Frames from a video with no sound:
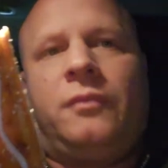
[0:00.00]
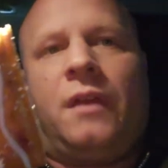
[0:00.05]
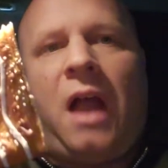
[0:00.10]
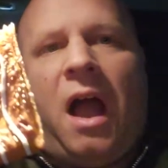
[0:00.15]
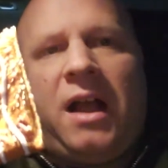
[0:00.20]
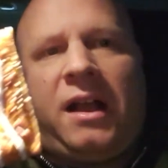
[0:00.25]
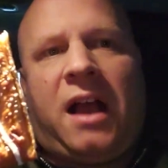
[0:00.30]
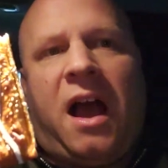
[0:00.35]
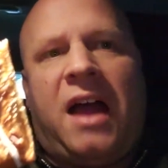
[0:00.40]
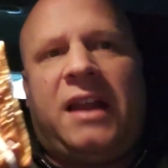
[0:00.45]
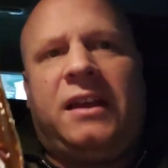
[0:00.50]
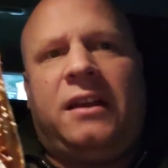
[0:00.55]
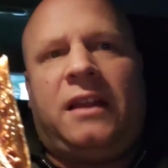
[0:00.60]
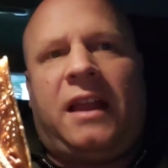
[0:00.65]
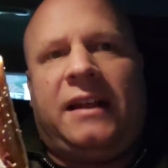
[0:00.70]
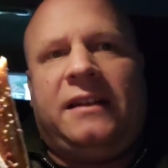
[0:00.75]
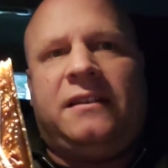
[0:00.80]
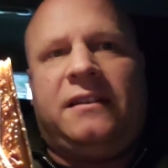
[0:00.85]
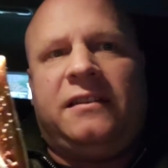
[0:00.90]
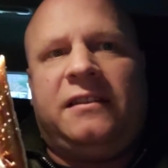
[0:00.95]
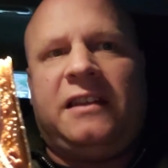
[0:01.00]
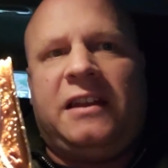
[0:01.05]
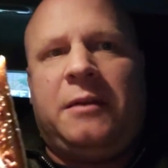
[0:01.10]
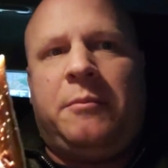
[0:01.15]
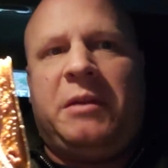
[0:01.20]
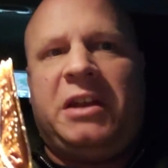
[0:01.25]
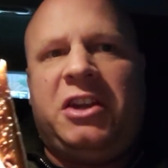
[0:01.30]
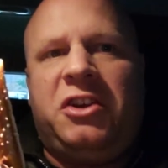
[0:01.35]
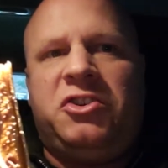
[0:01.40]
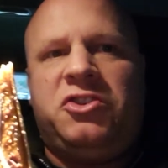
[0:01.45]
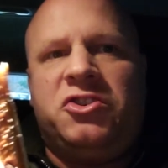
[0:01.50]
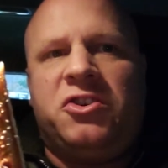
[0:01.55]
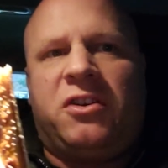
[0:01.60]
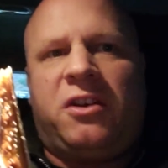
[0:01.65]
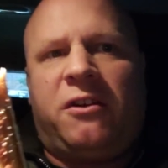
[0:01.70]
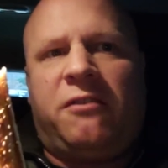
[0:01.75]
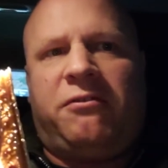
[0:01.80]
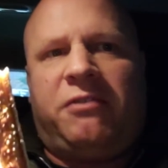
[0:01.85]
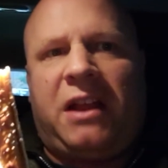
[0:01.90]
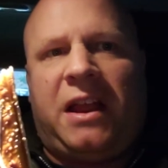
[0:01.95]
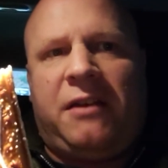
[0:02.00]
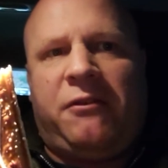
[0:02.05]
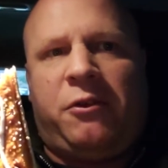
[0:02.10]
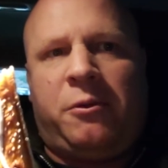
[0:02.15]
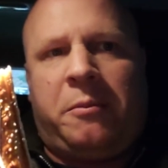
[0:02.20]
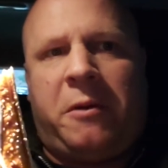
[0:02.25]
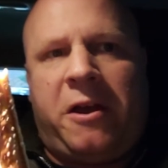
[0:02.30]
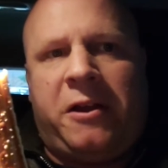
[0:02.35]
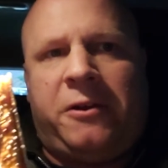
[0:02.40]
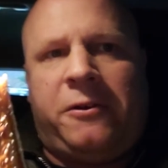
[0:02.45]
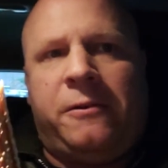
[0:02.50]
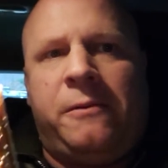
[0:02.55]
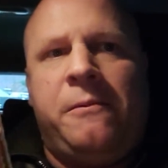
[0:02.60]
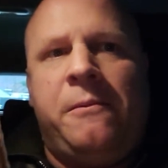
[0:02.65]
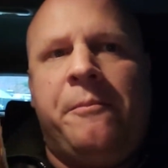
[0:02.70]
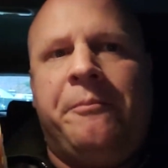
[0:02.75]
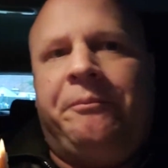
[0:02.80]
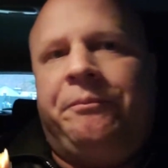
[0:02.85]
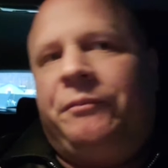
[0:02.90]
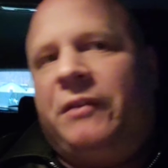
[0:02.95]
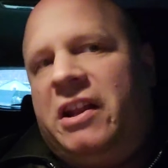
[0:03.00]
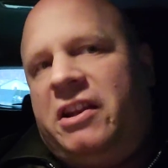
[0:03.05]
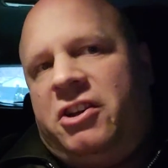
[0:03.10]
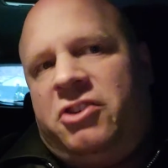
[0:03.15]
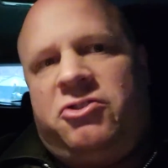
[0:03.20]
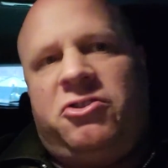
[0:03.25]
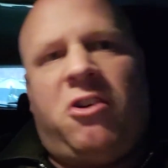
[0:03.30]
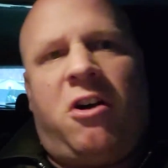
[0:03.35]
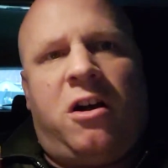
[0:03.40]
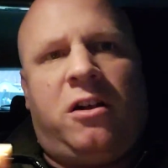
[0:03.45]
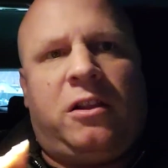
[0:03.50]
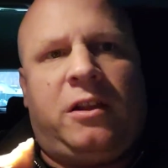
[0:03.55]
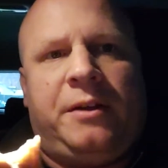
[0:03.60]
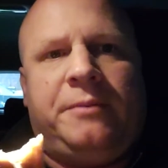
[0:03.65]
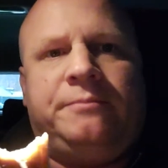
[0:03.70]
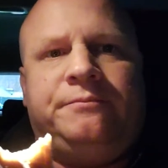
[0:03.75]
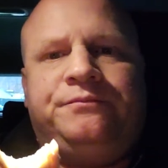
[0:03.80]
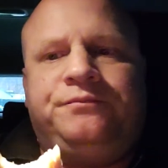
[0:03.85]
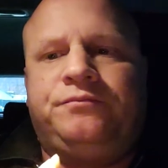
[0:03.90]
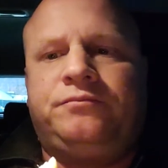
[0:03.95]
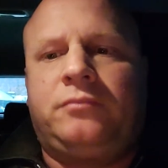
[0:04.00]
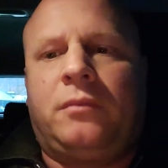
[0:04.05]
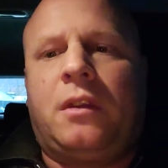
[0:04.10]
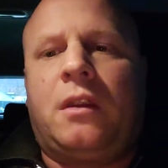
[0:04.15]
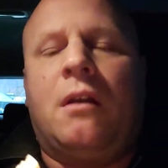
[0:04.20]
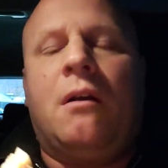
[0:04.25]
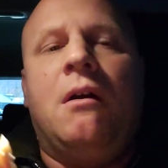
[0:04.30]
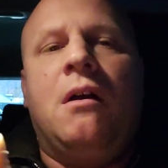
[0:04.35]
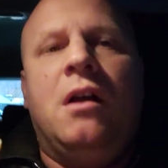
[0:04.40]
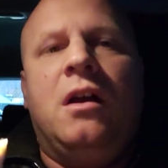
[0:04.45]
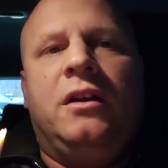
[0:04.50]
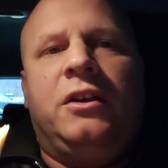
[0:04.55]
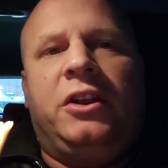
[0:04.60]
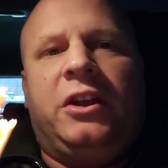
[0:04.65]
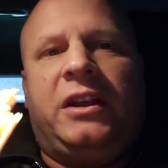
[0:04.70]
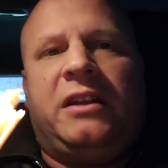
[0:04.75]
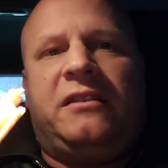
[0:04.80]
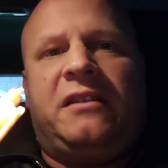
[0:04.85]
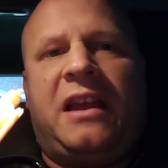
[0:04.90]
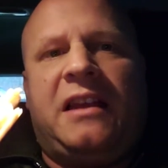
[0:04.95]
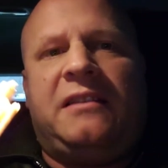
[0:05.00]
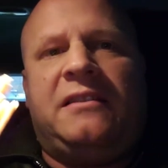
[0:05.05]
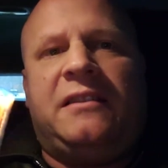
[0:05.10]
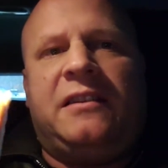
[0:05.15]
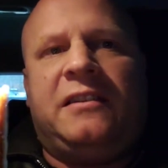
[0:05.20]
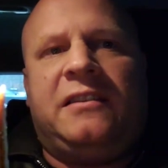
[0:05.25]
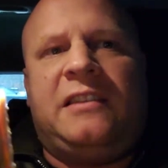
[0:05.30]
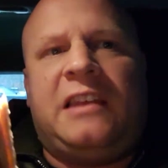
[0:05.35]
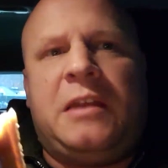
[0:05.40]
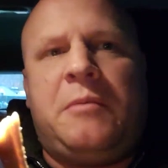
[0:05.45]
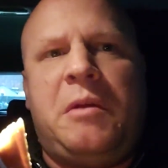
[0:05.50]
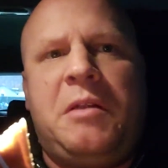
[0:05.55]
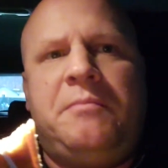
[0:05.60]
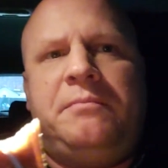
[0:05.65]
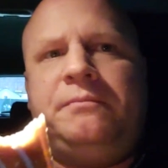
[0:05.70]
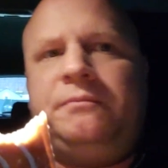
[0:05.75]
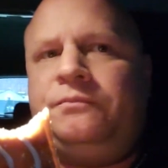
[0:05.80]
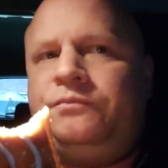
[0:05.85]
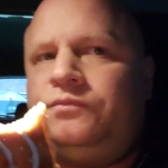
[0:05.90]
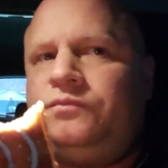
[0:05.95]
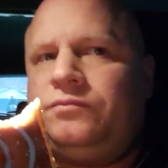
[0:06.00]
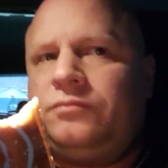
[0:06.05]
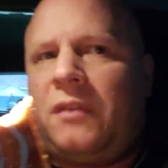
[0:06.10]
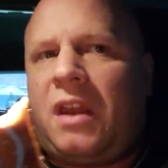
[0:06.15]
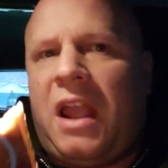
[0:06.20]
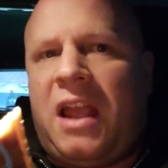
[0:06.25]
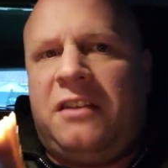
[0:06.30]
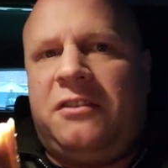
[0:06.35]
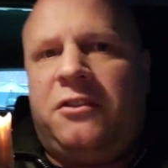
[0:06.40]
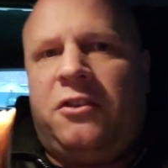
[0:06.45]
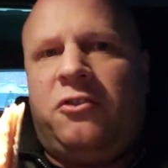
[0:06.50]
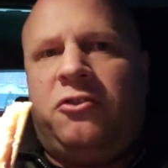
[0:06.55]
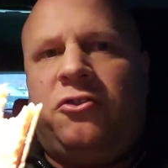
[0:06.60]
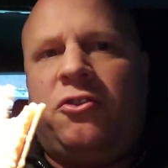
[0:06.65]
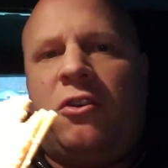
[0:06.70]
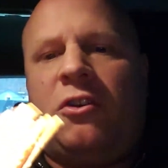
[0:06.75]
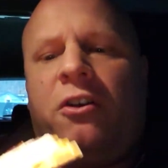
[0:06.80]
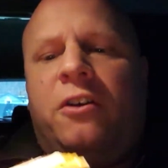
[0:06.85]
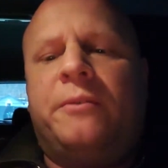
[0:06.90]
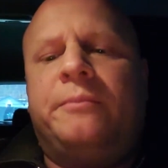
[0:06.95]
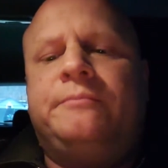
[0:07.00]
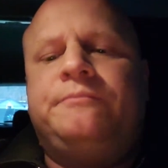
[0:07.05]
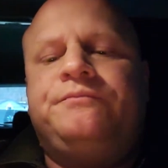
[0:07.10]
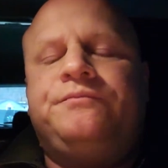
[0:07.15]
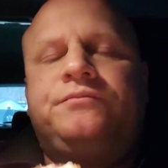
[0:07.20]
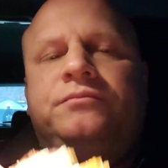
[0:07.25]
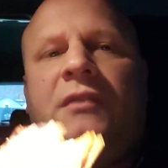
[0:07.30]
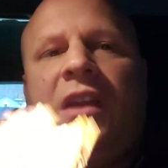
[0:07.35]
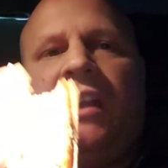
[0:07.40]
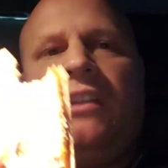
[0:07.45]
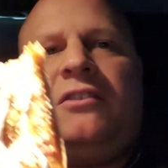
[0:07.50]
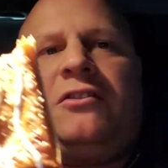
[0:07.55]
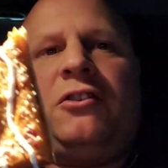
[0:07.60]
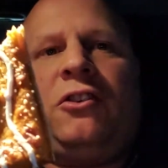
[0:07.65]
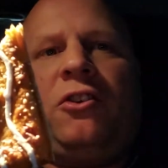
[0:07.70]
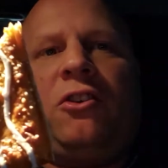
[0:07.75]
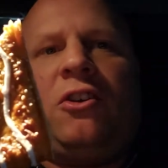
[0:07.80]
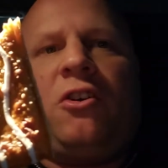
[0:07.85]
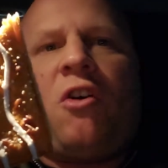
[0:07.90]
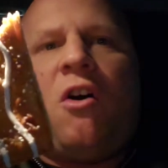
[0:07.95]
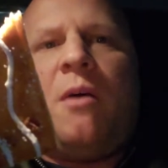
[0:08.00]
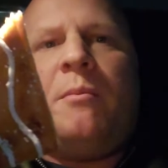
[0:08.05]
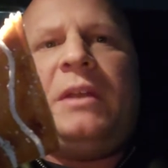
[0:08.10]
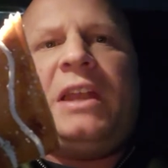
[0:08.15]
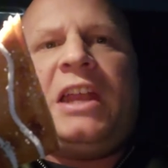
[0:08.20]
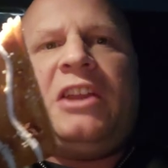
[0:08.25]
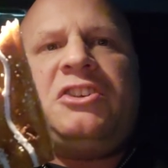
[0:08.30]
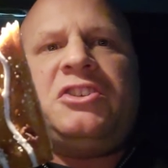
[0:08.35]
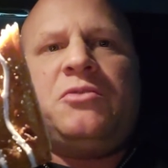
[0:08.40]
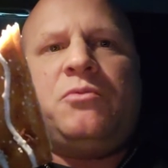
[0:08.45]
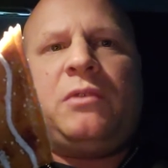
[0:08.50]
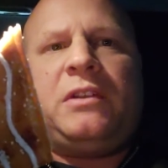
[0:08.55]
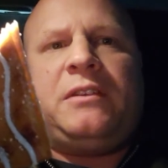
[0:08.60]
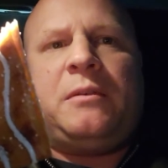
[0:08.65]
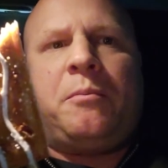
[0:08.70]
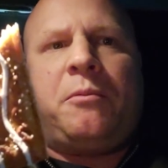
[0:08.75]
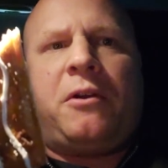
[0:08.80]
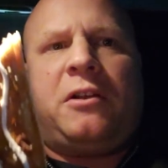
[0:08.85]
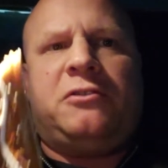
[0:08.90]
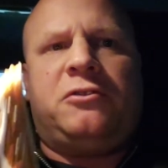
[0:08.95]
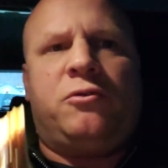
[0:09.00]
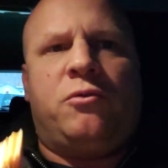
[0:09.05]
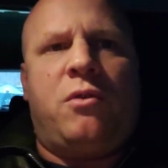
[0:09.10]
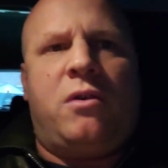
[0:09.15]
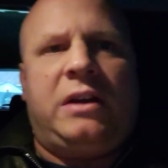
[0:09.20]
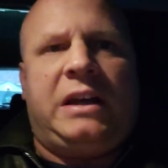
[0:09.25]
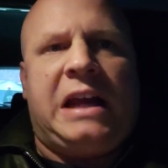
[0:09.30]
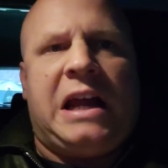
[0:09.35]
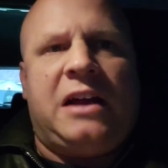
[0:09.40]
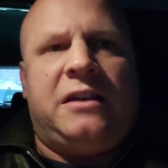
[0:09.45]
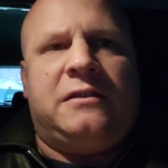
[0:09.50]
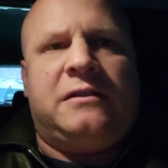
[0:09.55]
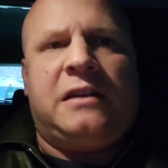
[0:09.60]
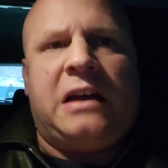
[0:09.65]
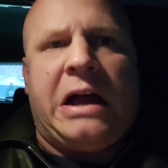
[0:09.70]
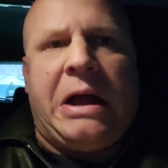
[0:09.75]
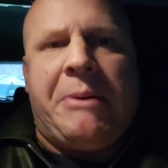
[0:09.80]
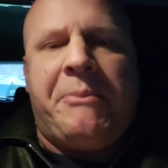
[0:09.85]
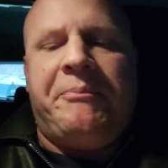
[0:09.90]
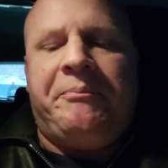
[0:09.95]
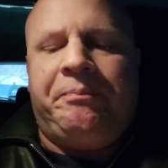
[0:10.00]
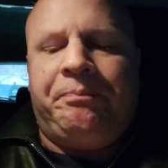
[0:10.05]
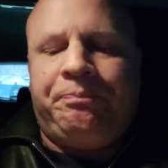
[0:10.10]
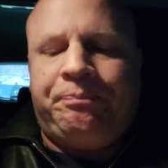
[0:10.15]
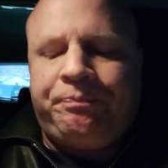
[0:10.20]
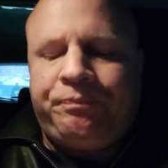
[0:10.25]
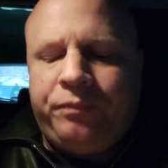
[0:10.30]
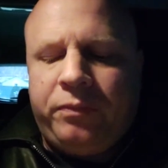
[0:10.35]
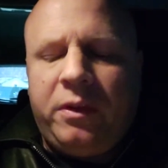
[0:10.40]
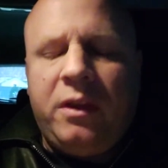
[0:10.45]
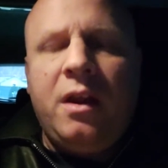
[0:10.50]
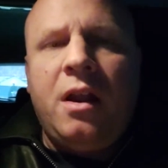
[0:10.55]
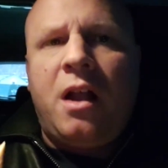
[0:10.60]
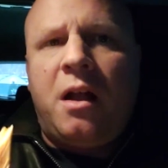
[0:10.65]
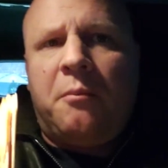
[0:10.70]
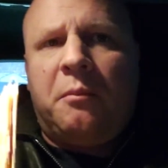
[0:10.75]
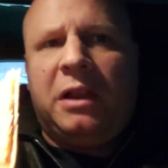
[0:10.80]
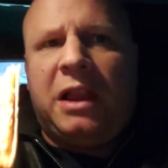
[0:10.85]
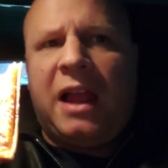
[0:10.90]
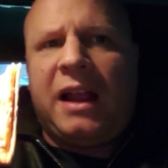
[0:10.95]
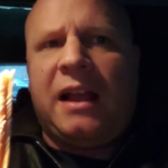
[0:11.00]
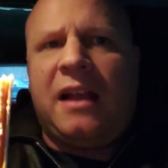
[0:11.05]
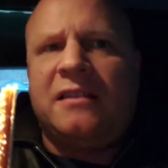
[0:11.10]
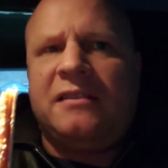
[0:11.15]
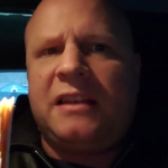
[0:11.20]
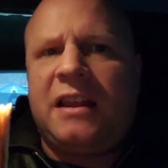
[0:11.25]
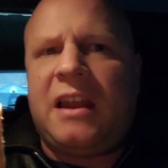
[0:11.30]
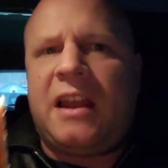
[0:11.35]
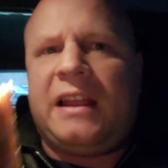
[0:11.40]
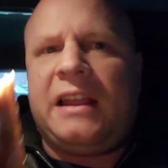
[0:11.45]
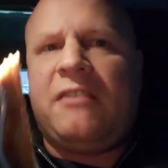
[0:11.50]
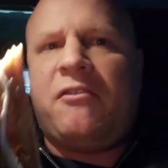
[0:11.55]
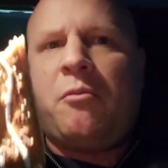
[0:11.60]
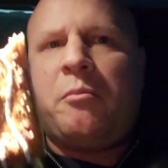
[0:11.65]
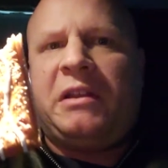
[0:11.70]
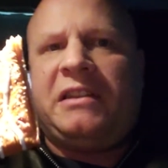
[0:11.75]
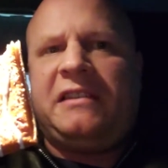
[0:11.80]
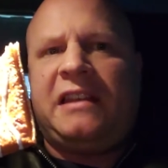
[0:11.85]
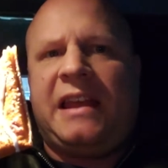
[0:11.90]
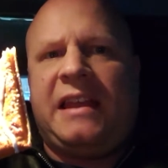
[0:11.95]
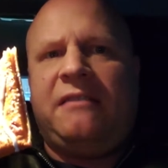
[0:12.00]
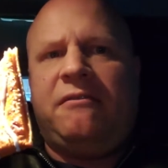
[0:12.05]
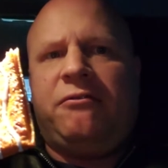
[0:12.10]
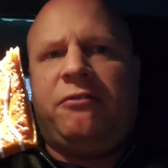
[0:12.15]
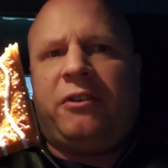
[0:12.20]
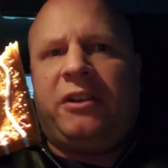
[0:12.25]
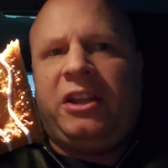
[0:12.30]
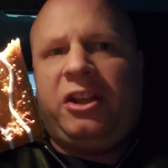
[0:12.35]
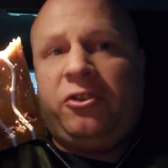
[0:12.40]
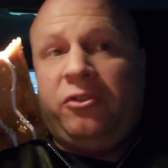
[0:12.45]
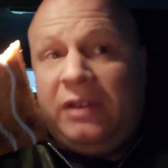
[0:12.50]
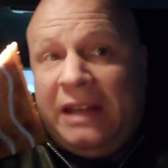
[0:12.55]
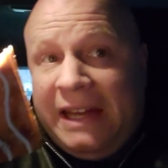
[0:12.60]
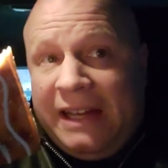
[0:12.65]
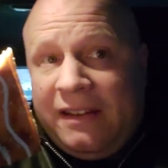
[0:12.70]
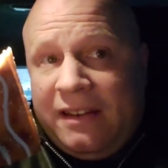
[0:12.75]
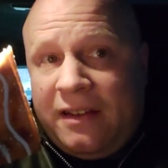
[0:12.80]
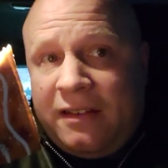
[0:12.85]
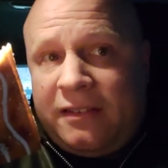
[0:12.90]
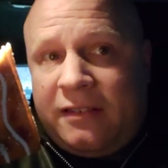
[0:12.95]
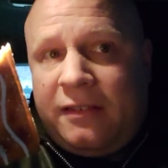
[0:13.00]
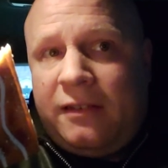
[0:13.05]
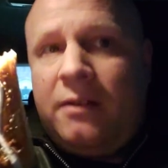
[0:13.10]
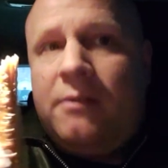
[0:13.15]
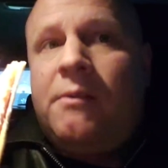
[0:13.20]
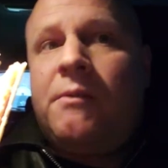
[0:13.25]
I kind of like the cinnamon and sugar flavor better than the chocolate. You could taste the cinnamon, taste the sugar, and it's a good combination with the pretzel on the outside. But like I said, I give them a 10 for uniqueness.